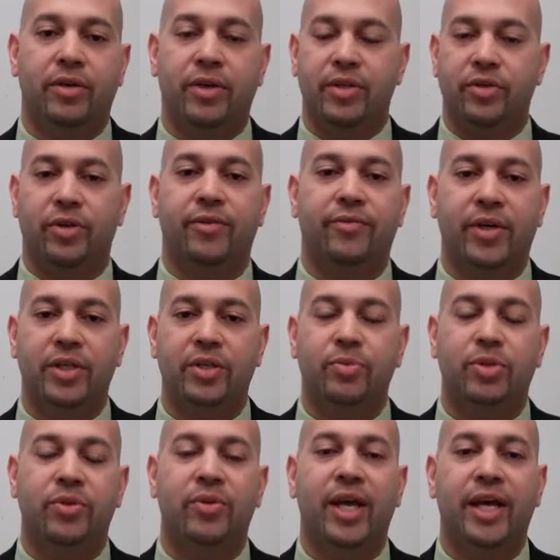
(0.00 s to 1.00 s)
as your friends
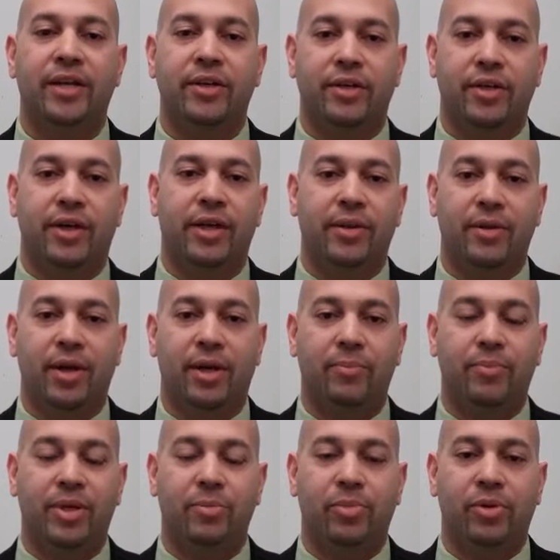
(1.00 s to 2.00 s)
do that,
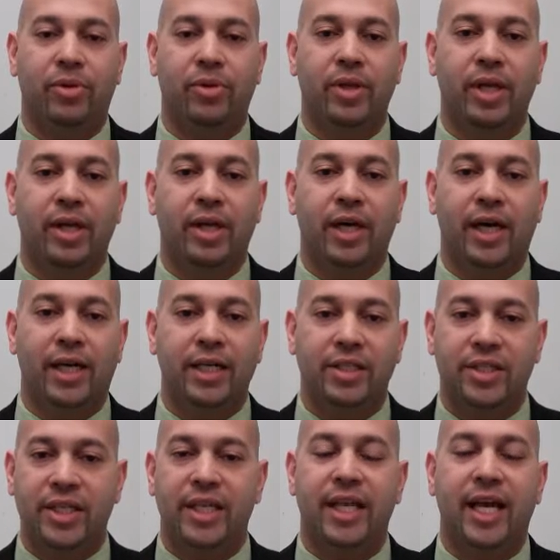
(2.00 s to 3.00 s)
and people
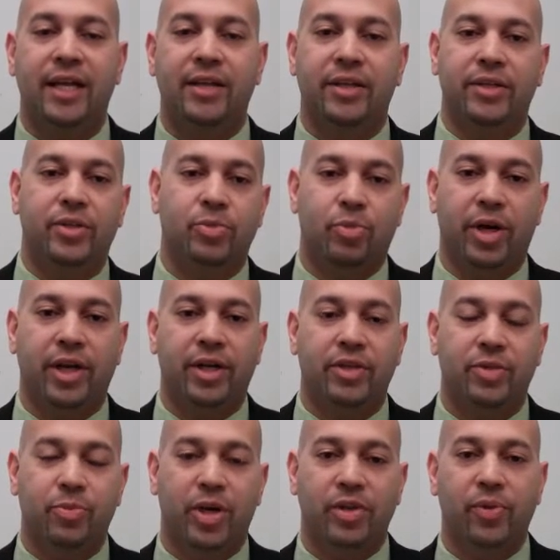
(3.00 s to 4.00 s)
see that and then
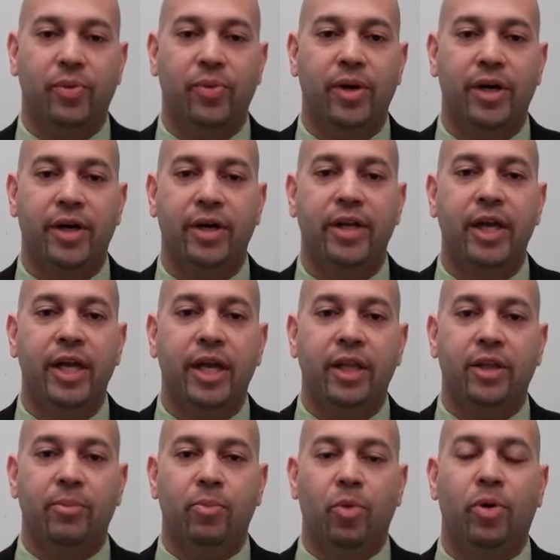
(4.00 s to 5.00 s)
spread the word,
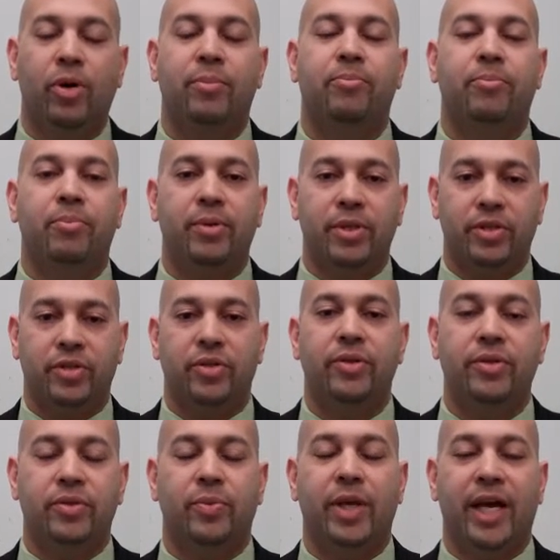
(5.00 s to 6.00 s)
the more
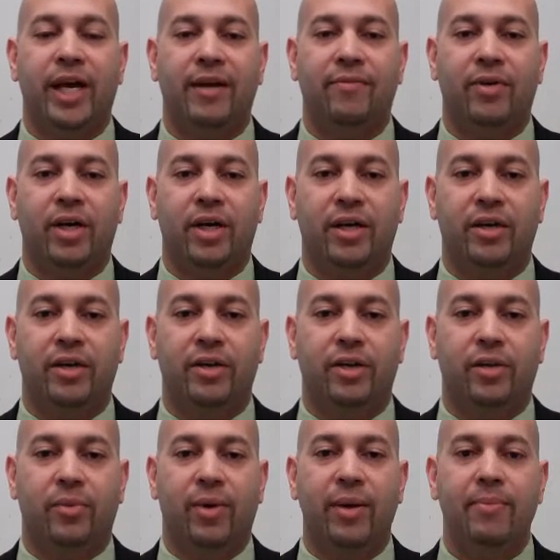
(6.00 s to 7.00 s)
students we have on
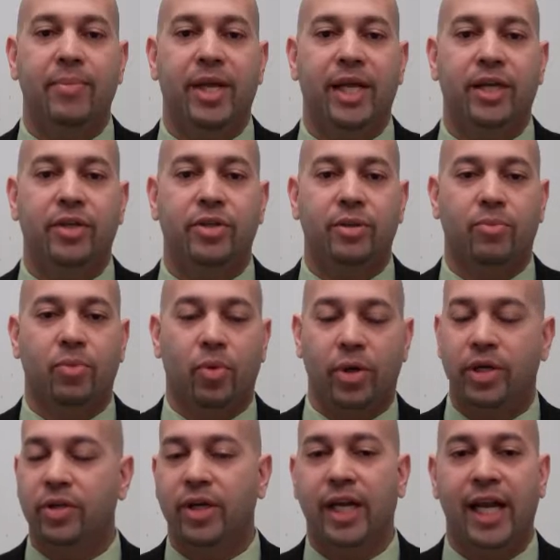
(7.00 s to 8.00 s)
the webpage, the
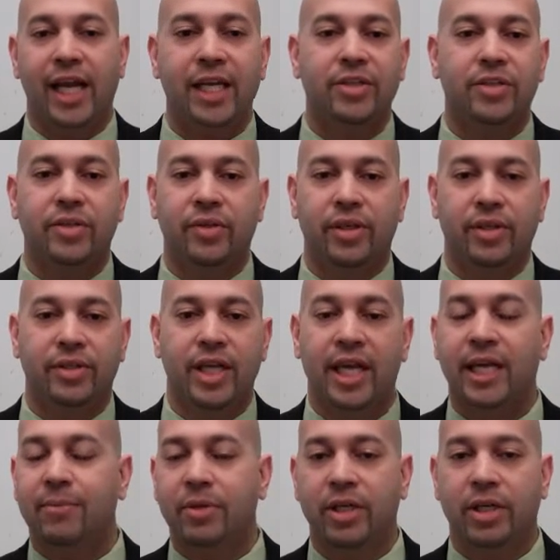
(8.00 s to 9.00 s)
more you can ask students,
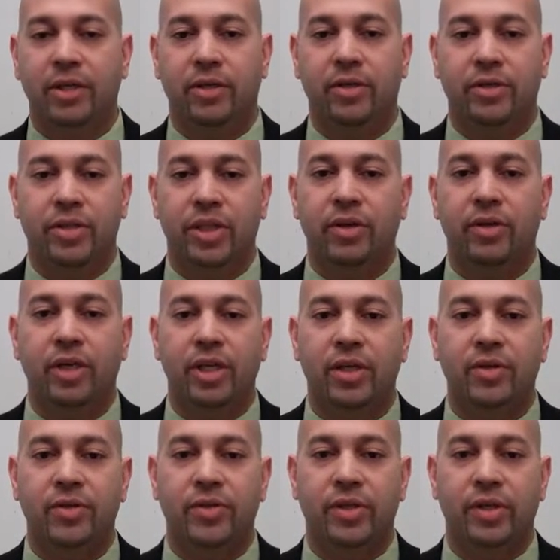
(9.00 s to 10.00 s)
hey, I'm going to go to
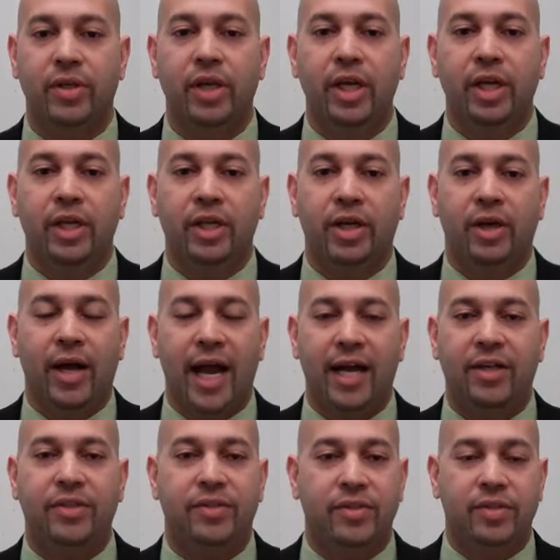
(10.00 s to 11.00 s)
Syracuse, and how
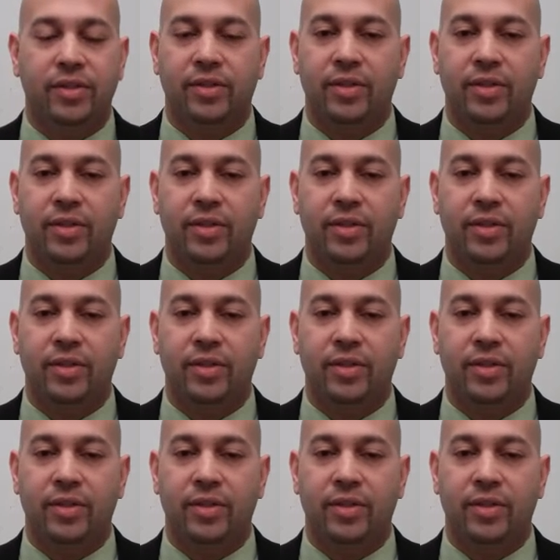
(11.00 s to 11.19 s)
does